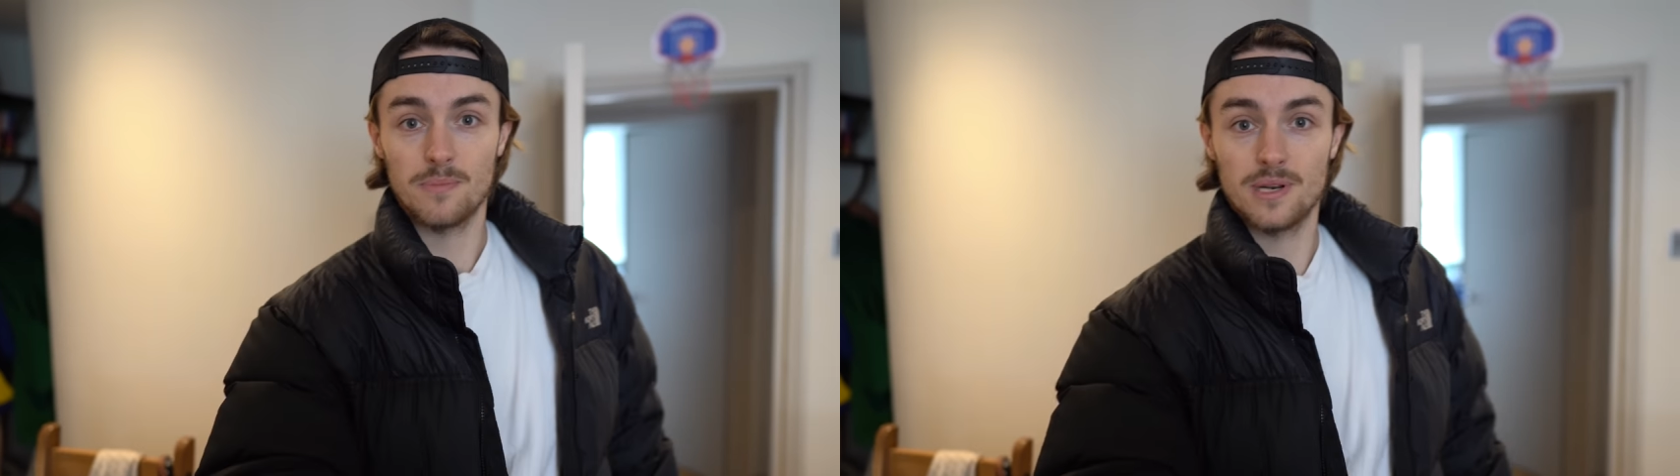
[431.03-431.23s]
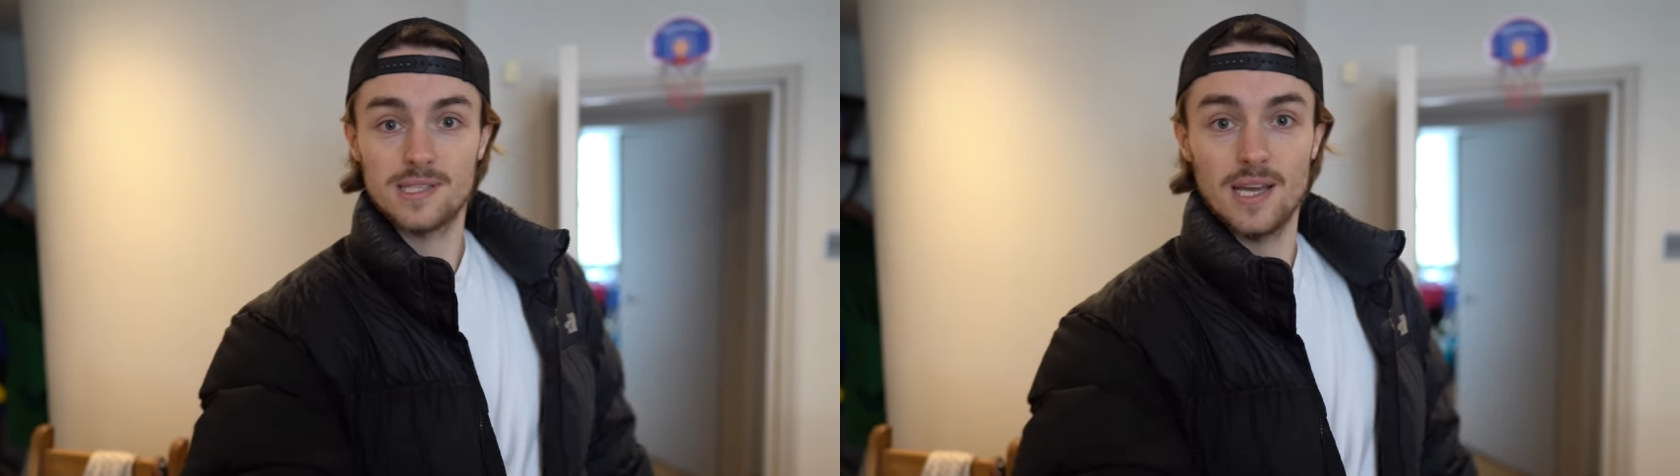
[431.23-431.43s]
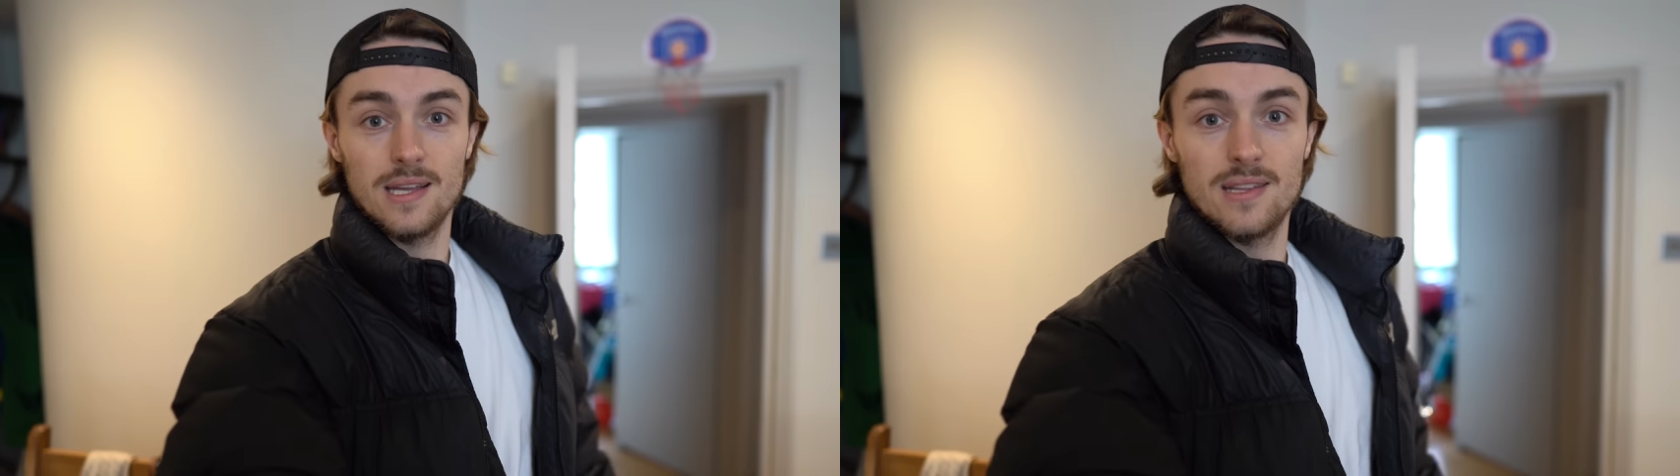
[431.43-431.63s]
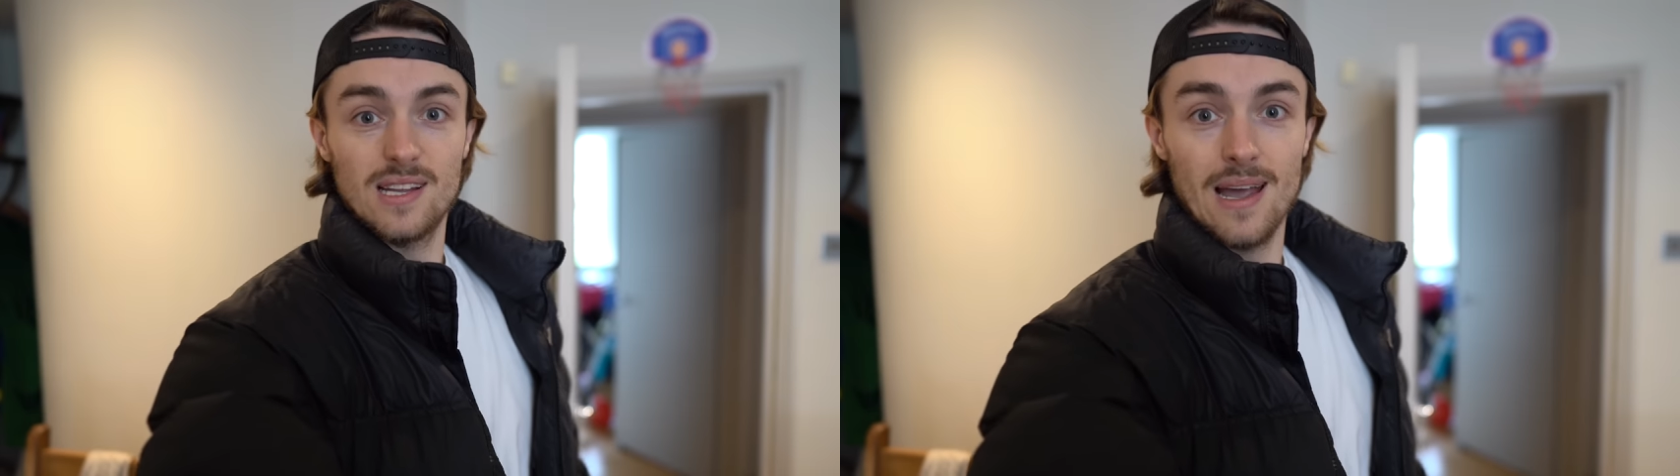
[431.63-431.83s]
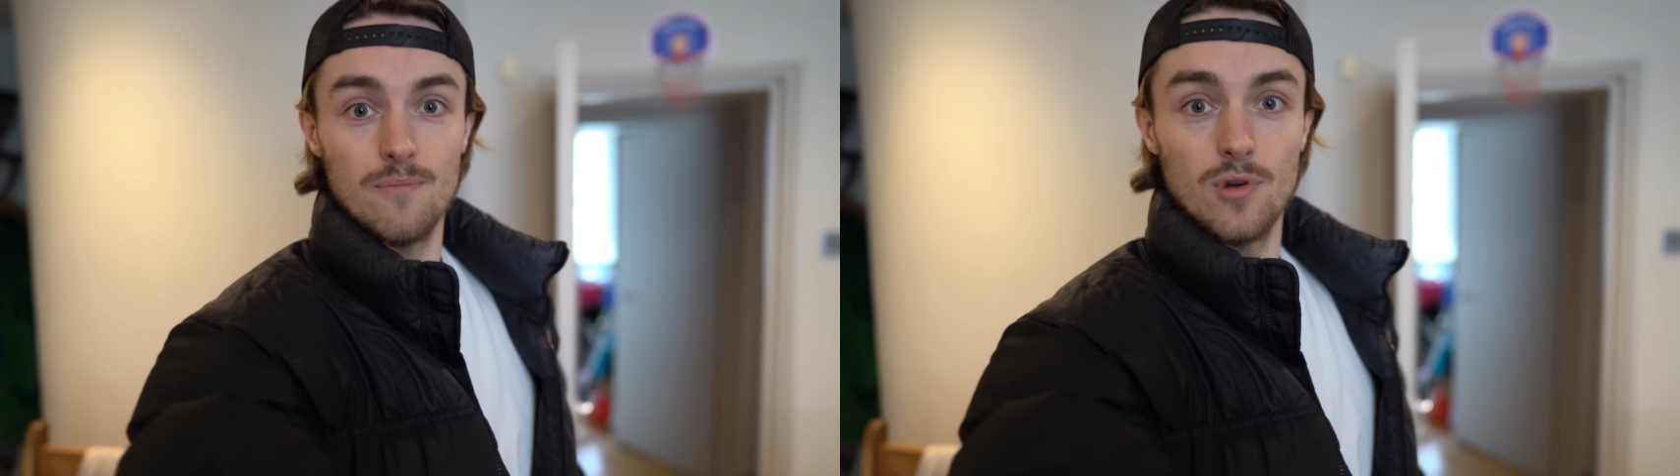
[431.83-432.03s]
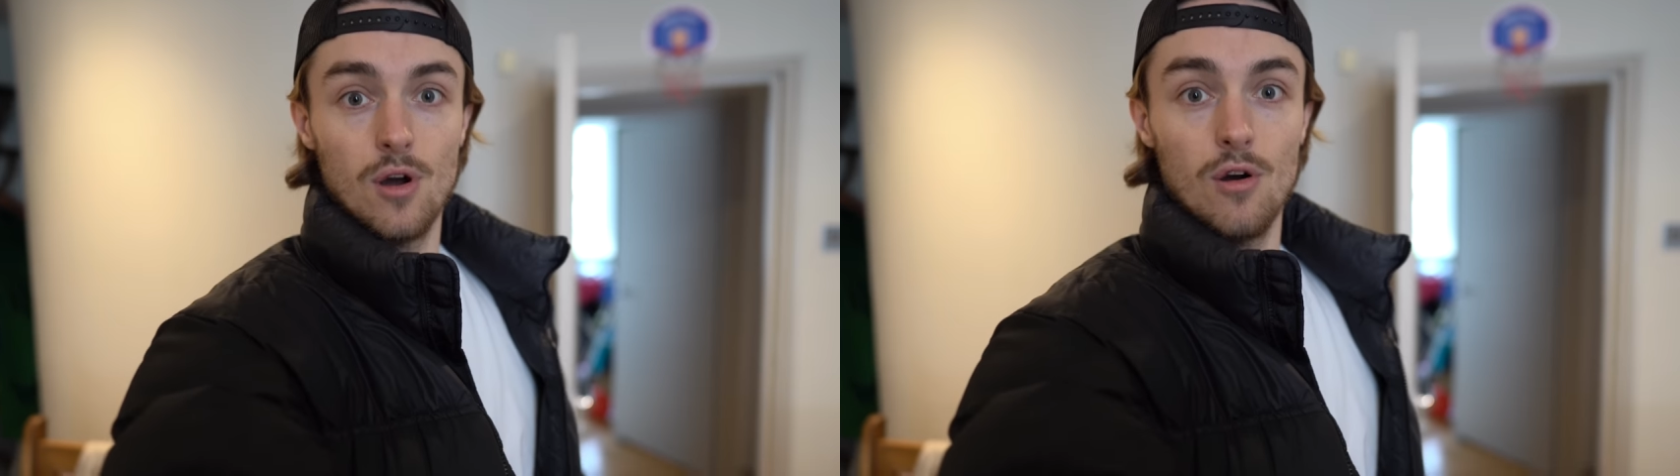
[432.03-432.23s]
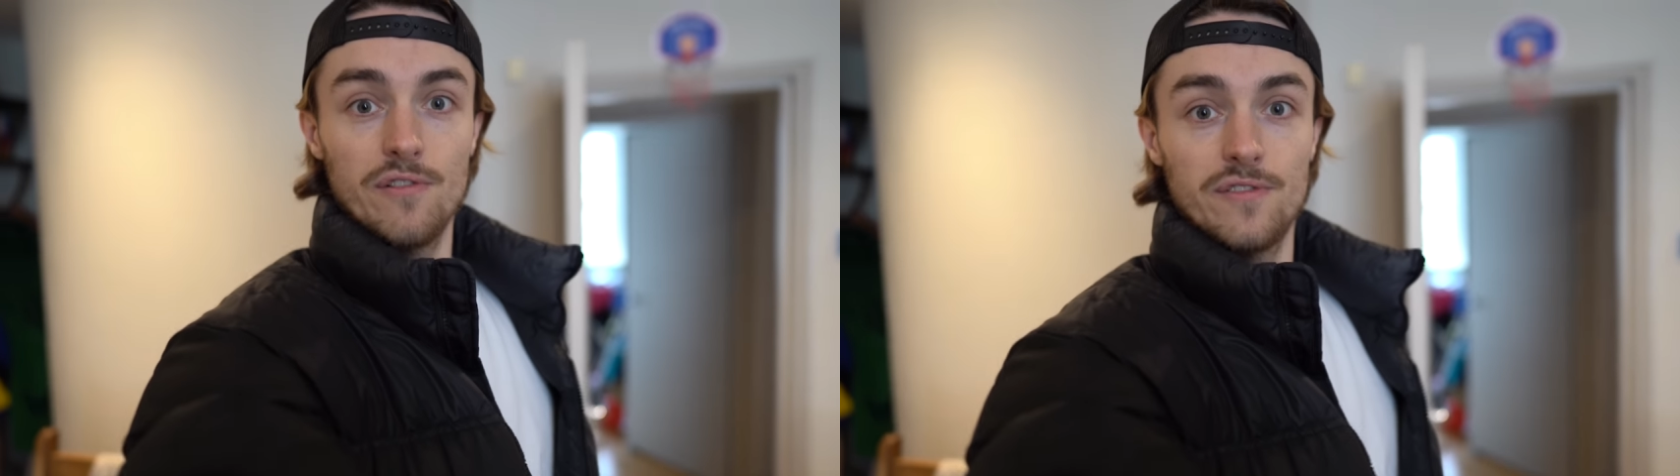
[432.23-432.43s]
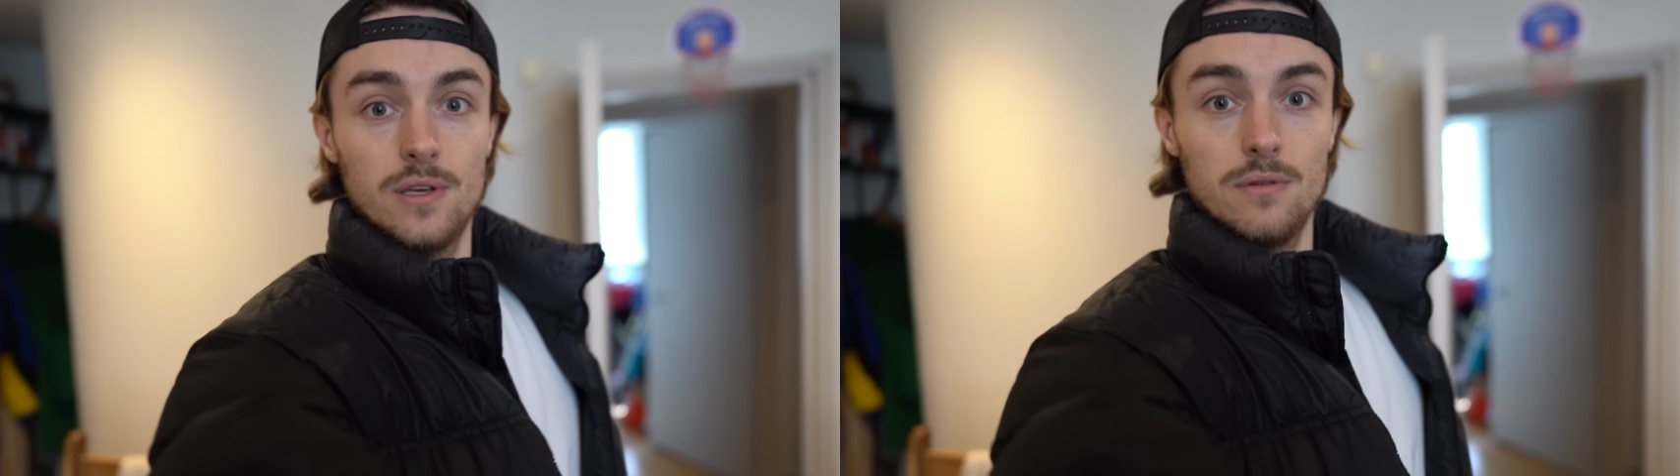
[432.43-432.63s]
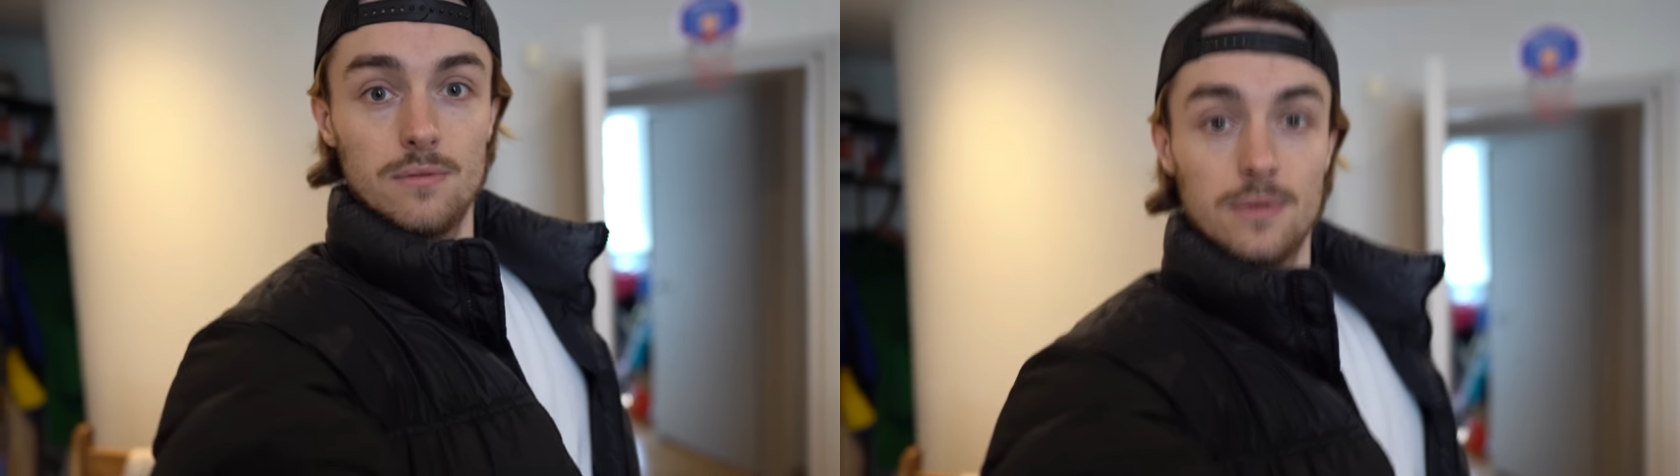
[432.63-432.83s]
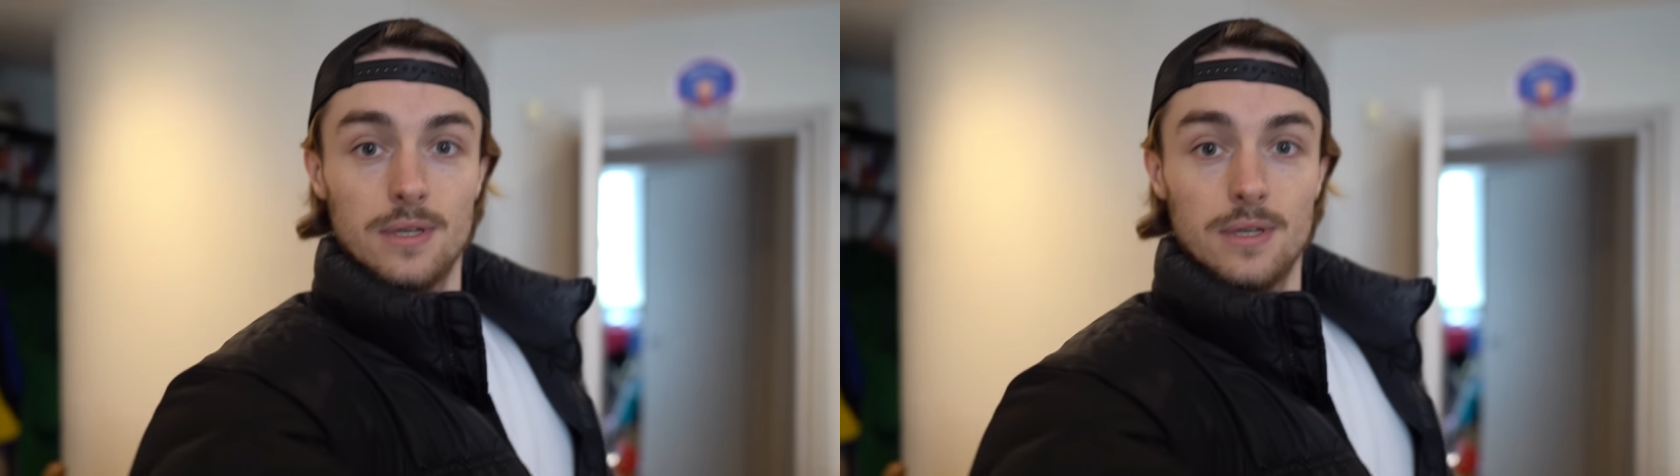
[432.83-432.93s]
I'm going to take the camera off you